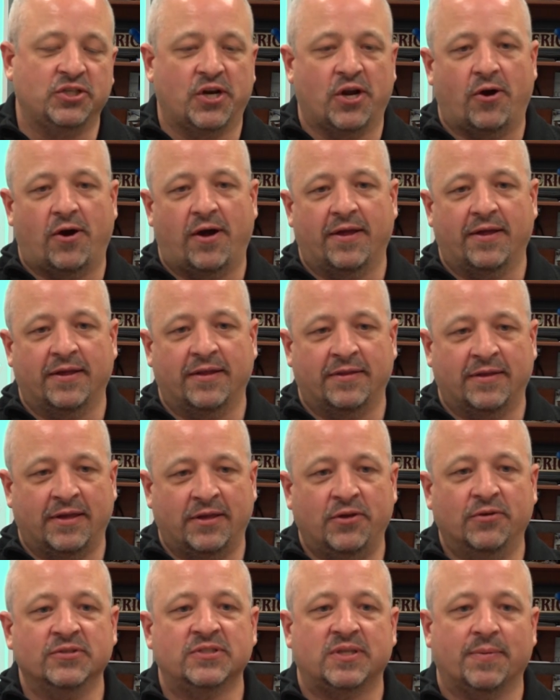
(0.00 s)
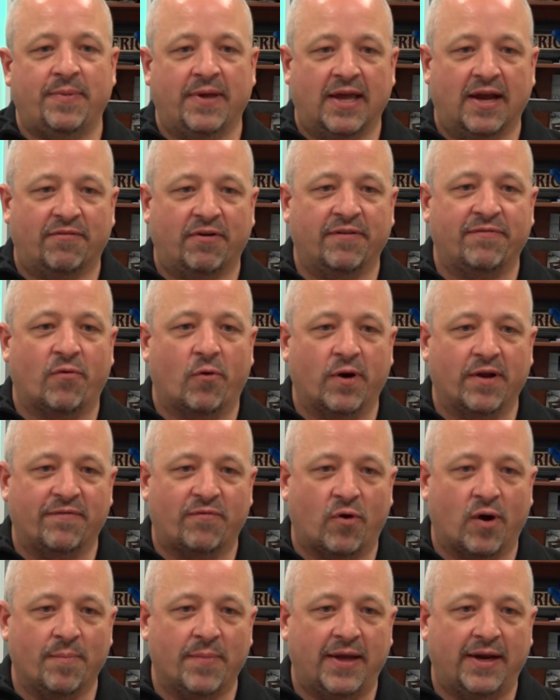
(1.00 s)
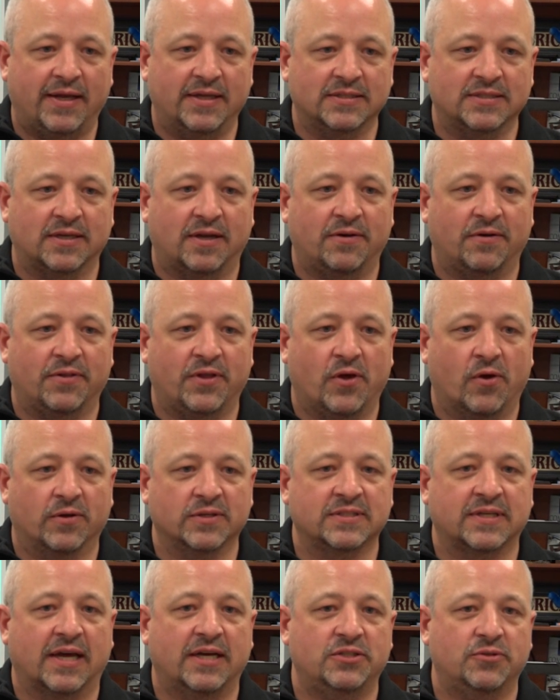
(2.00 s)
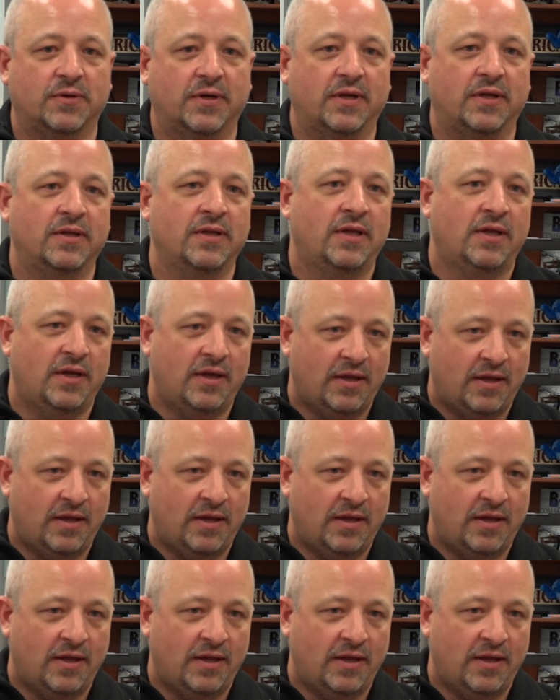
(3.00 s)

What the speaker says: It used to be every 44 minutes under the old schedule.